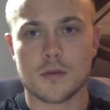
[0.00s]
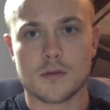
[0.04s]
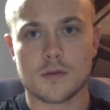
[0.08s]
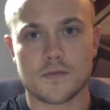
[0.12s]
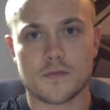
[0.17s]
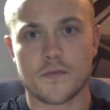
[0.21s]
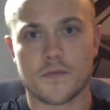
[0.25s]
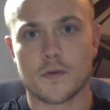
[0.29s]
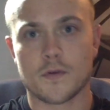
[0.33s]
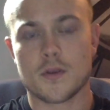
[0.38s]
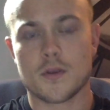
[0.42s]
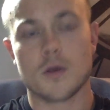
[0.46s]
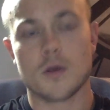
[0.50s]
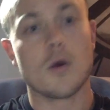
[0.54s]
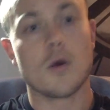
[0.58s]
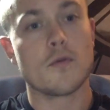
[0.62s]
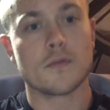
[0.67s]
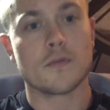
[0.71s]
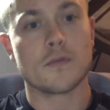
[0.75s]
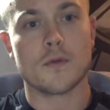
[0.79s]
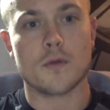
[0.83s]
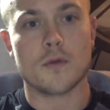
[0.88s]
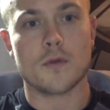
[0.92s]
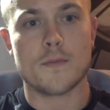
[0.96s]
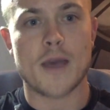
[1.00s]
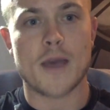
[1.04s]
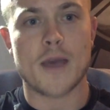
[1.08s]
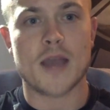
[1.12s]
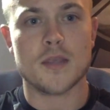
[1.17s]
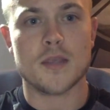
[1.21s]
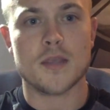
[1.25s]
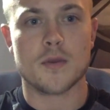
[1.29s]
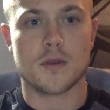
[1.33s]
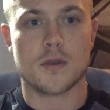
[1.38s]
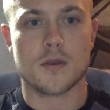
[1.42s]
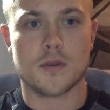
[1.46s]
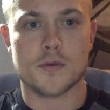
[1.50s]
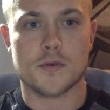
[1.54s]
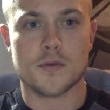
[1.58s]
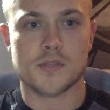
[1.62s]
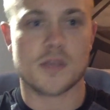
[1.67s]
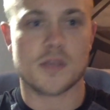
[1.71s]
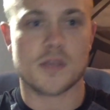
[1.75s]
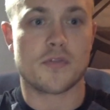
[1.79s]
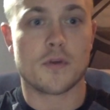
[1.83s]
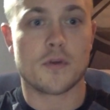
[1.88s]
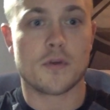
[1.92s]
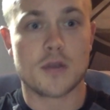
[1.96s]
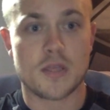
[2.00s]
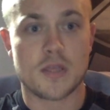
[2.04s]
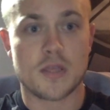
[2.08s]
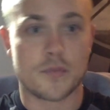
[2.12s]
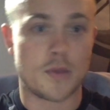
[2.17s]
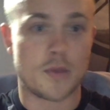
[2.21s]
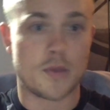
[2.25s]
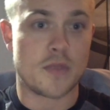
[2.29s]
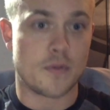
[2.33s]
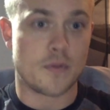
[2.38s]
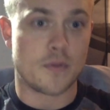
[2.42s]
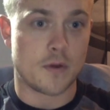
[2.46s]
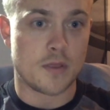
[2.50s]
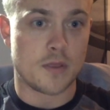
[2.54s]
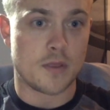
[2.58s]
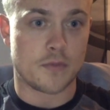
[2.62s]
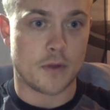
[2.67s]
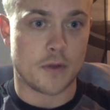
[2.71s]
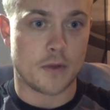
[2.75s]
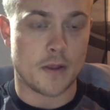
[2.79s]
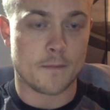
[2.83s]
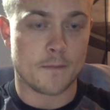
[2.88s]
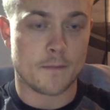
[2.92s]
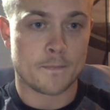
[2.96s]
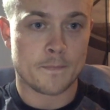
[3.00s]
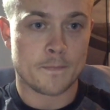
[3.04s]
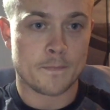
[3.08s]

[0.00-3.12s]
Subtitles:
for your overloaded bat, you can use a 33-33,